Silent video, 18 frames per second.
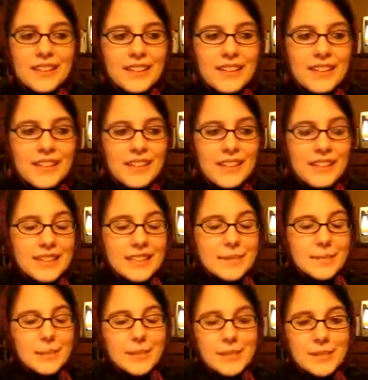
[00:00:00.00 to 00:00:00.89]

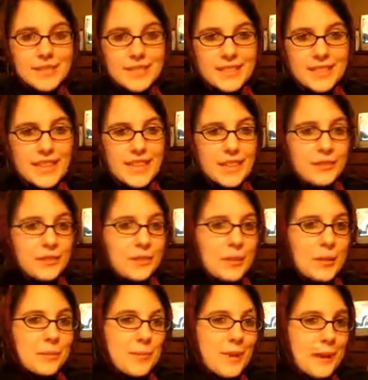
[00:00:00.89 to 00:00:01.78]
experienced it. I grew up
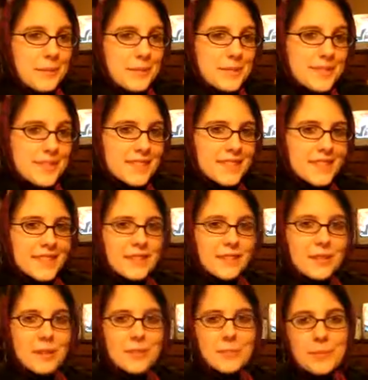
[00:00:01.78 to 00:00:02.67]
Baptist. I grew up
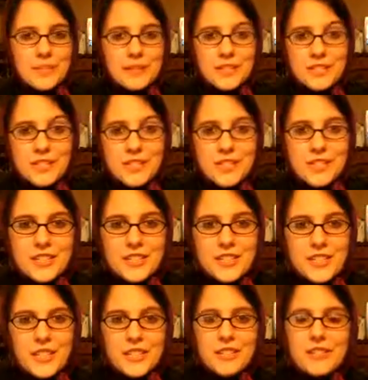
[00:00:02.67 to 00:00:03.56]
in the church. I
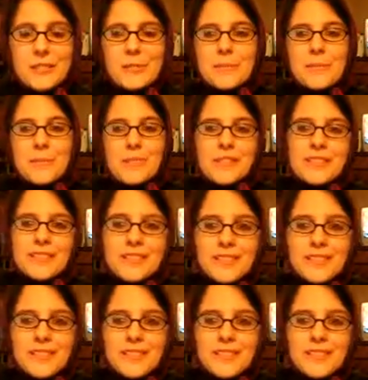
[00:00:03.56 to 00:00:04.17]
grew up going to Sunday